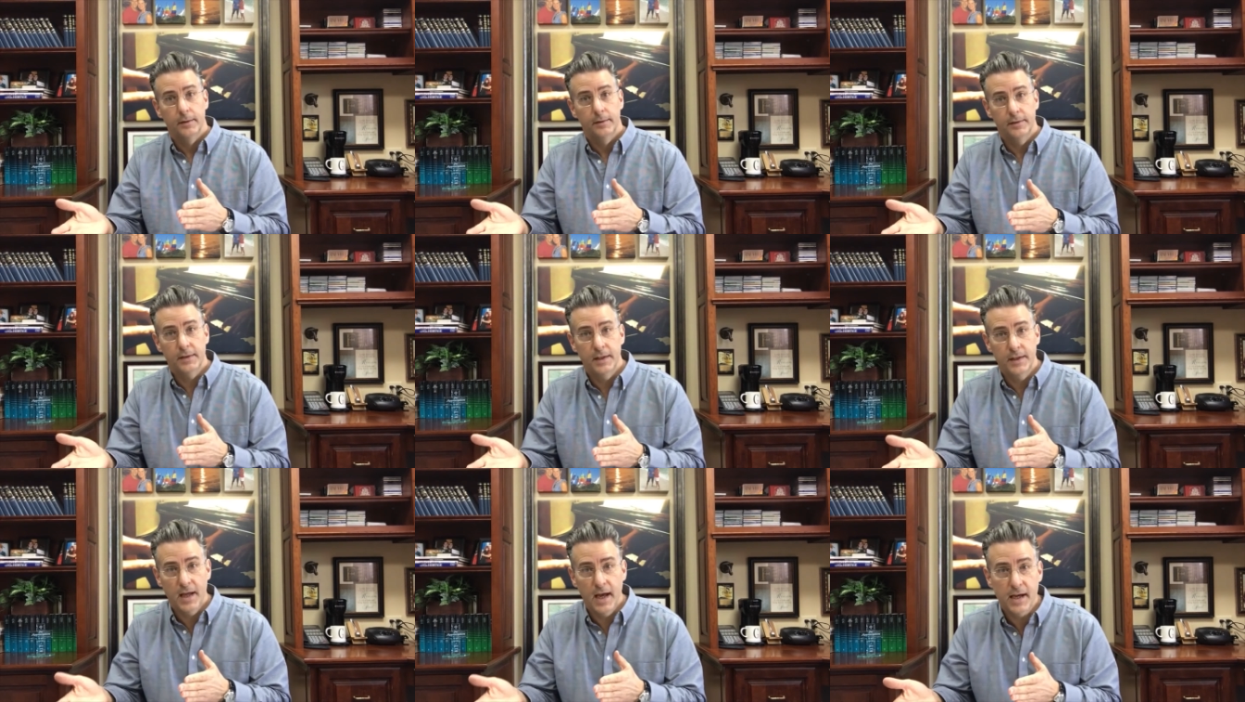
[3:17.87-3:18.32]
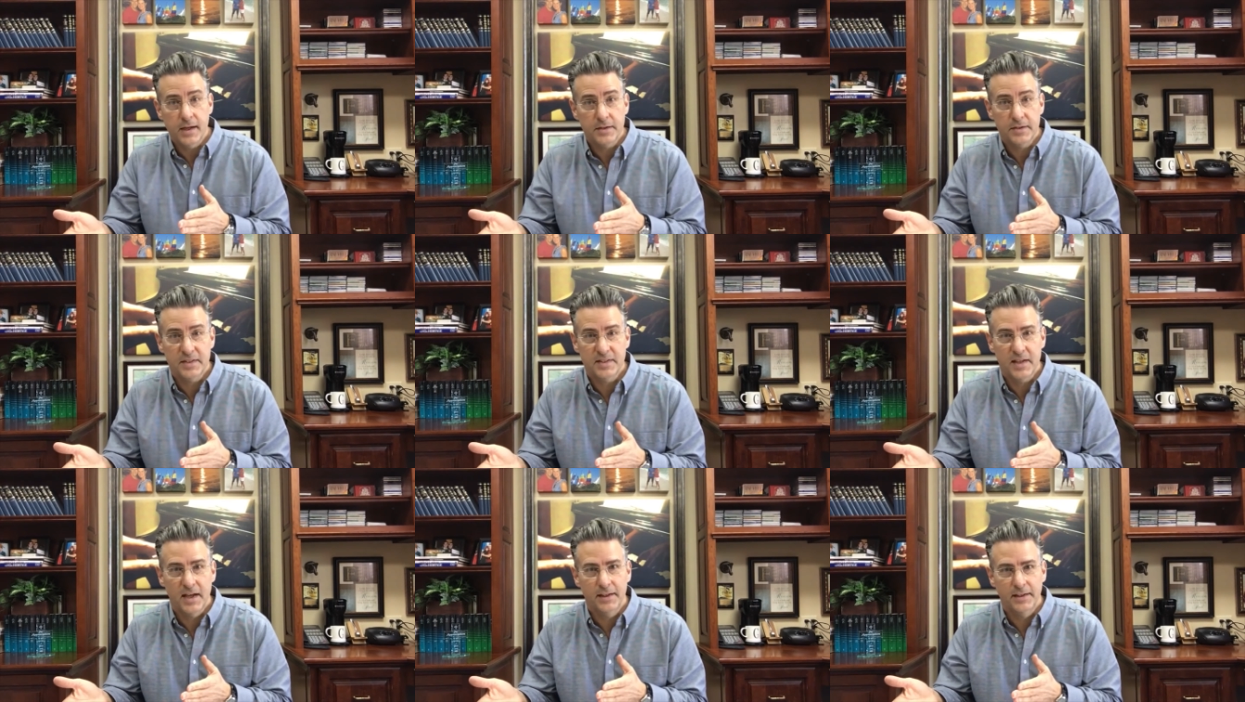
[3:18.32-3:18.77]
the
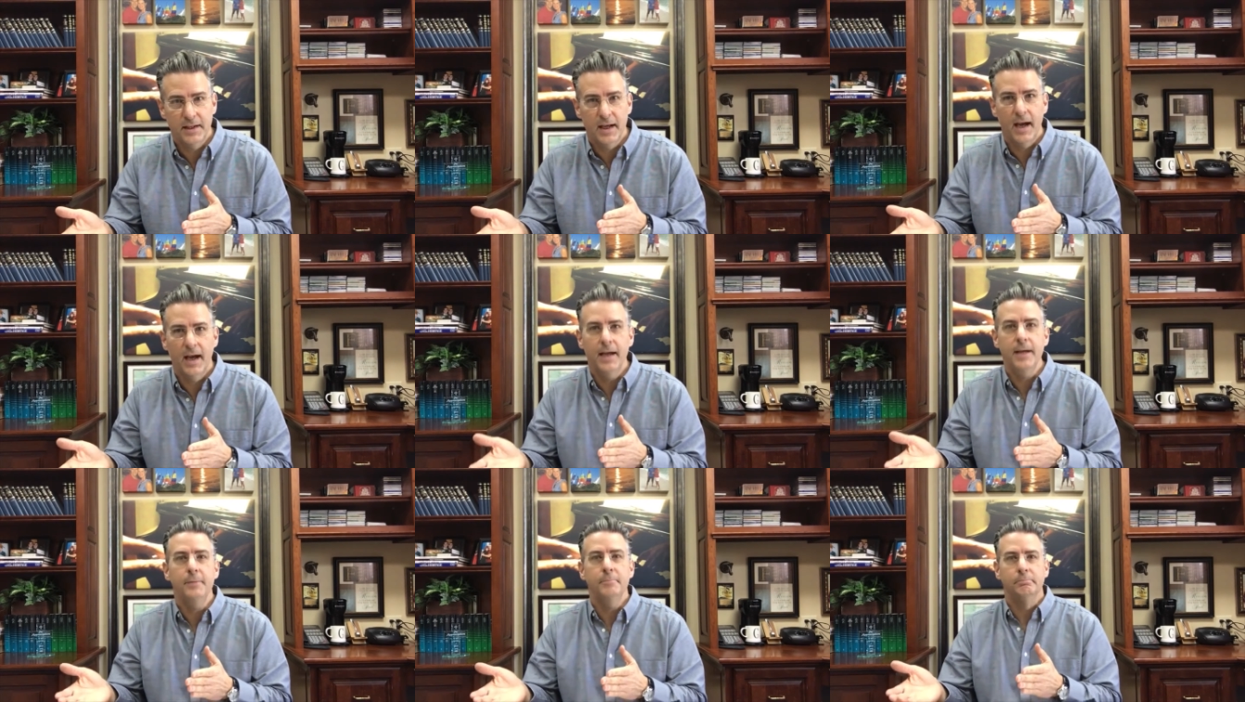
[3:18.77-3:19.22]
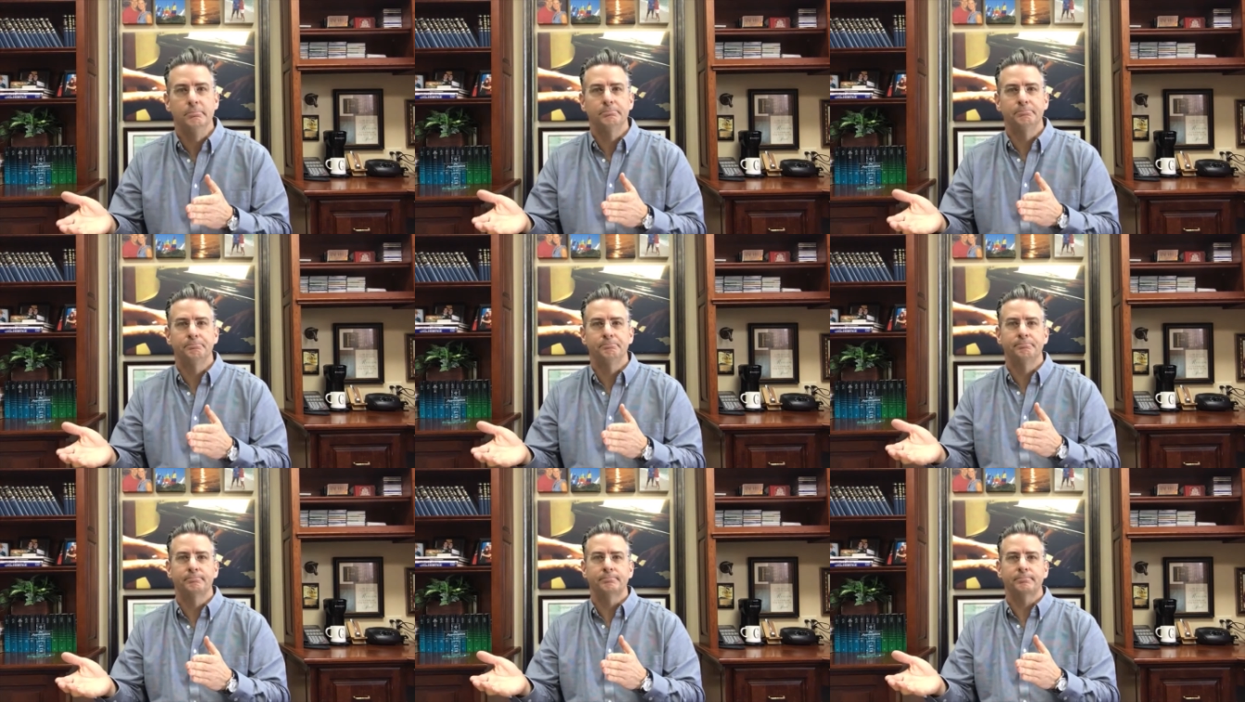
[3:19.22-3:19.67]
next Sunday,
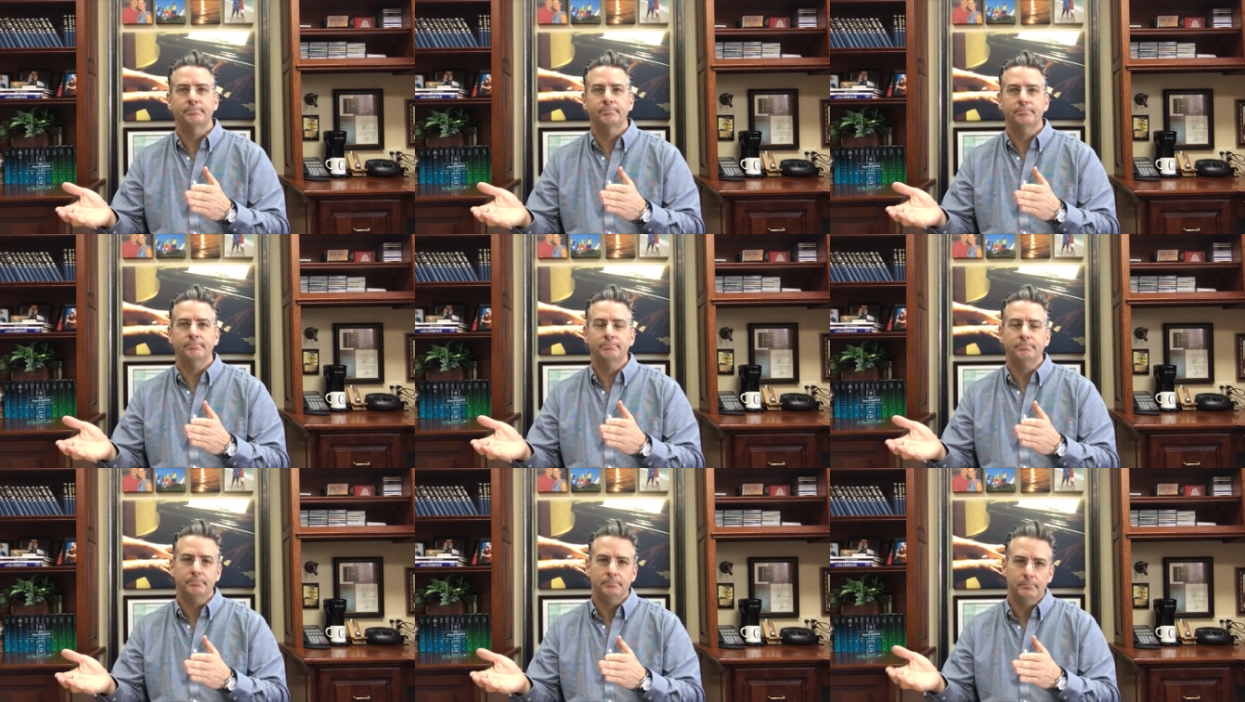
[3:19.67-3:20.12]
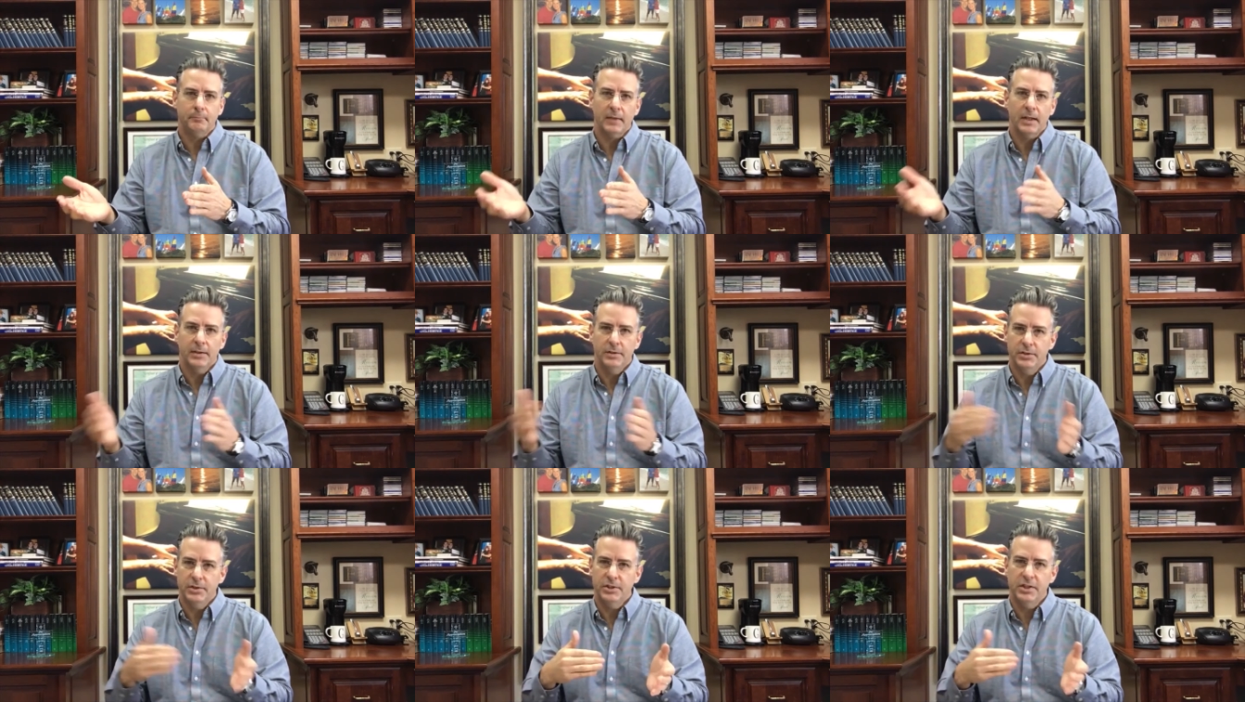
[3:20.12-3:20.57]

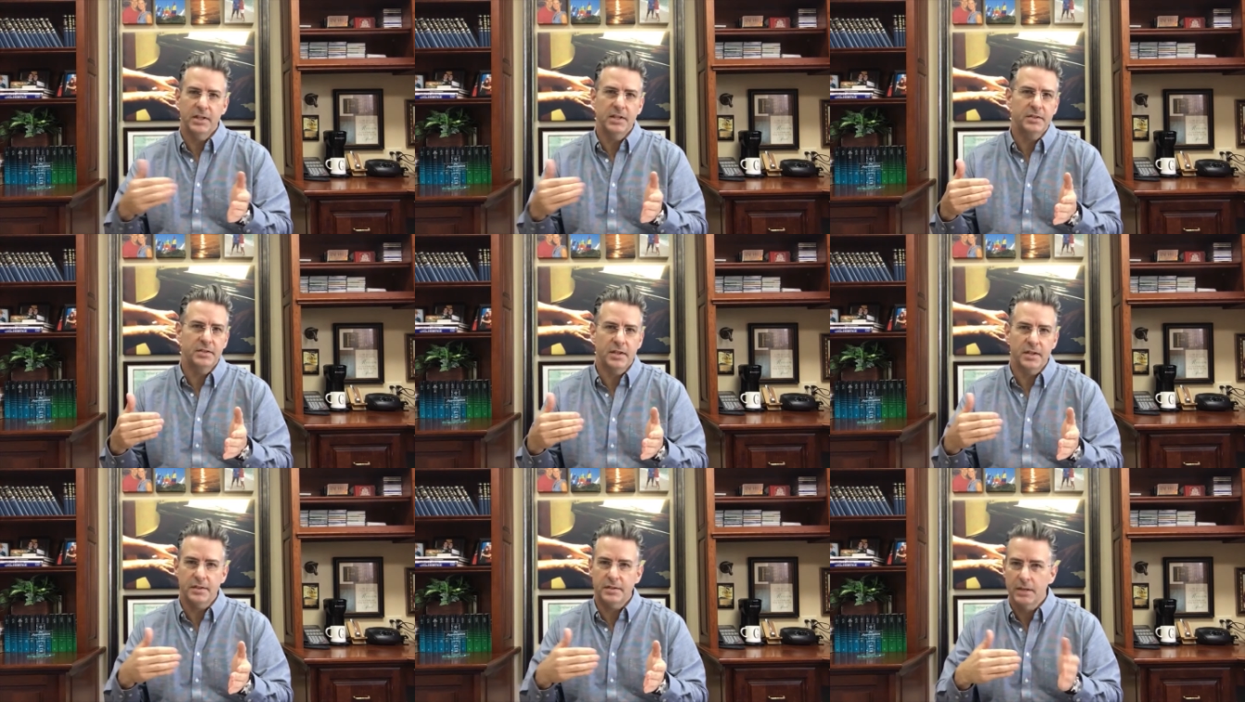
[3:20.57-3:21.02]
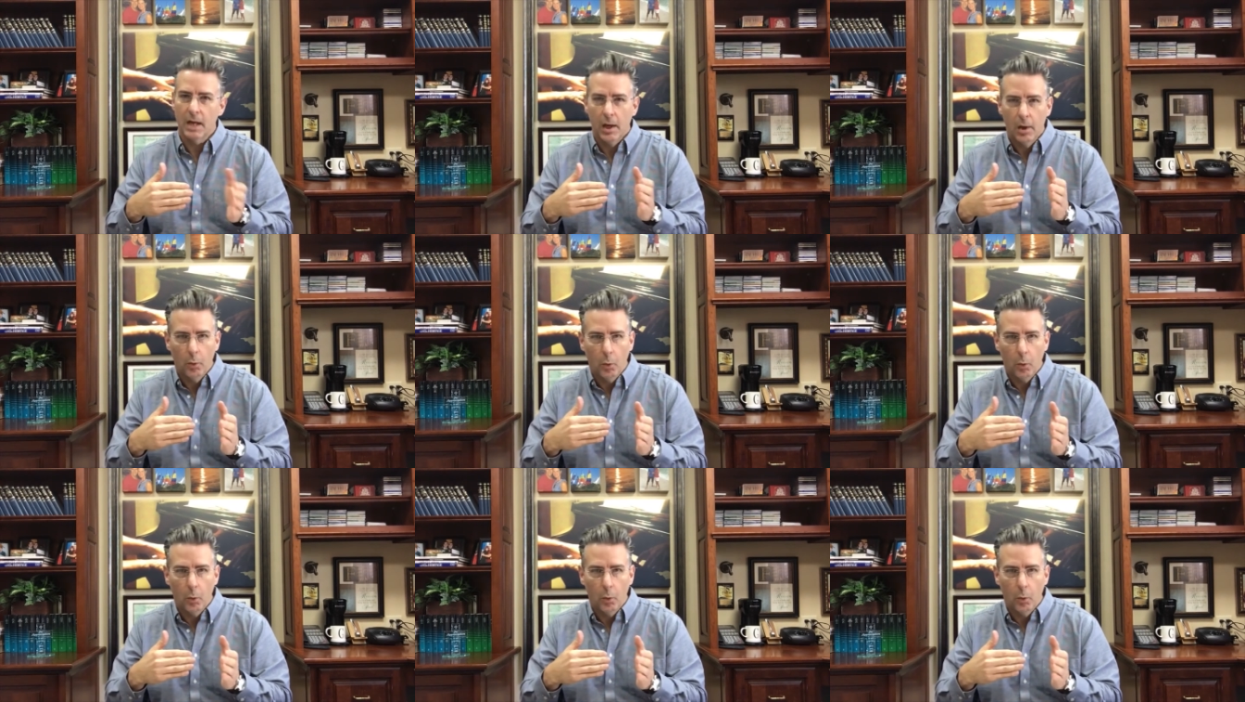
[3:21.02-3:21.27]
Jesus